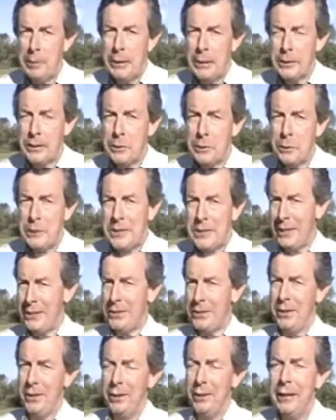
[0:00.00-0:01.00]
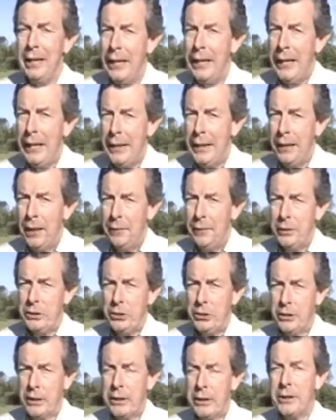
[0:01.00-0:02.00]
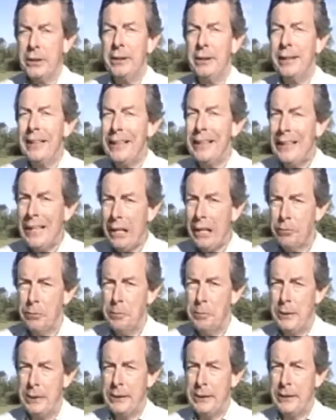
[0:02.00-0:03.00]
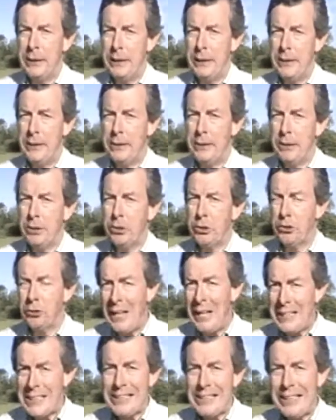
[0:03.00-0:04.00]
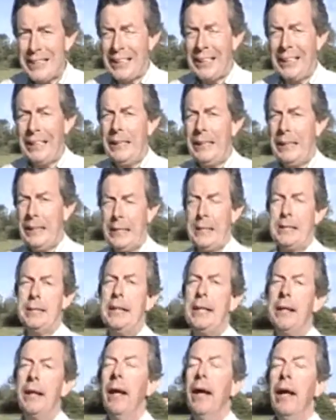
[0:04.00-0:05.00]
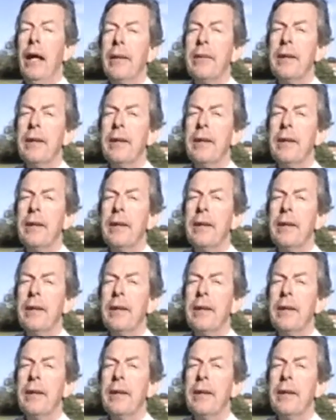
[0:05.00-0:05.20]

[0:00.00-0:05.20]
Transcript: because as we touched on in our introduction, the government is drastically cutting